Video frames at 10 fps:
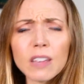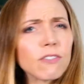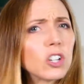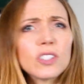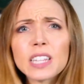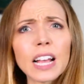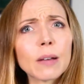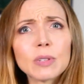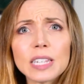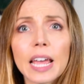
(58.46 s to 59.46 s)
First thing I
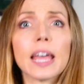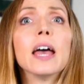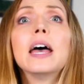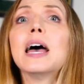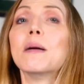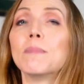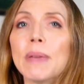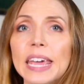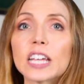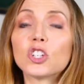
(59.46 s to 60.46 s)
would say, make